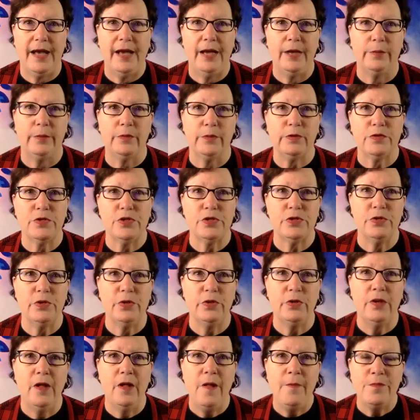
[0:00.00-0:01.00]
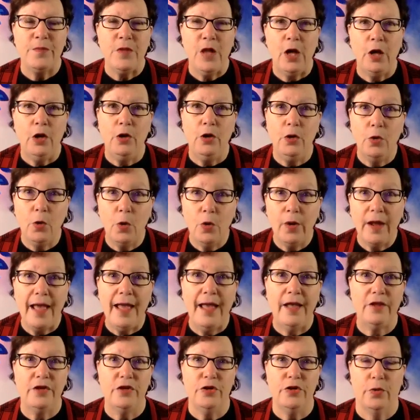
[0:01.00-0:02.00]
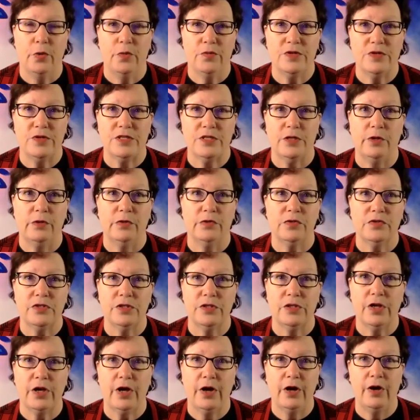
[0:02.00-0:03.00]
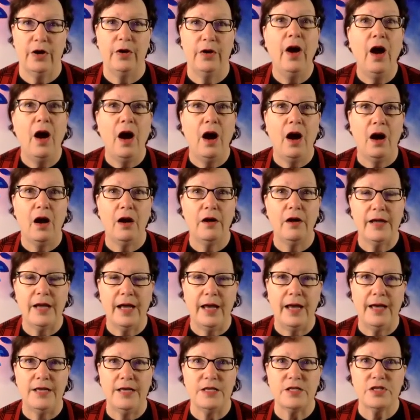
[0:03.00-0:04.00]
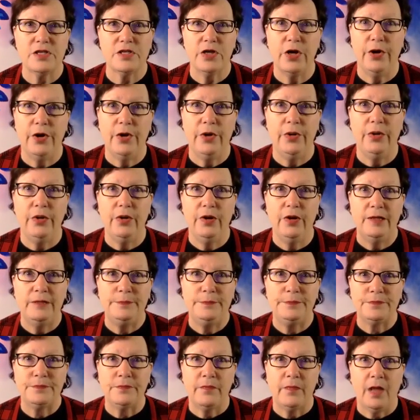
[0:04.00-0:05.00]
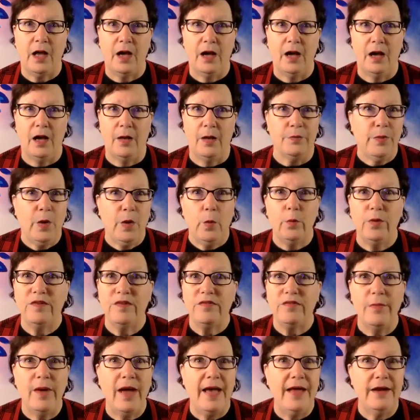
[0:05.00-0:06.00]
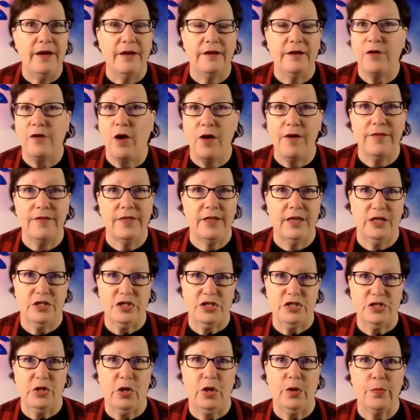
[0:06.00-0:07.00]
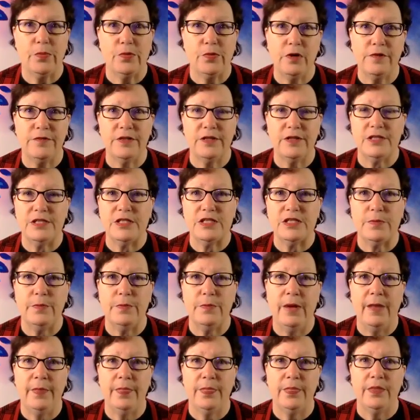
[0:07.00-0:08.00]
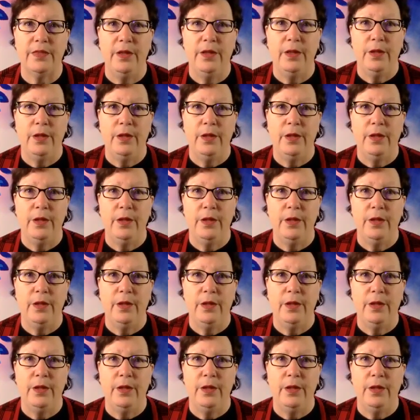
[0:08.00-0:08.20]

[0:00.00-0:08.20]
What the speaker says: able to look at your results and go, okay, so we've made a $5,000 profit this month,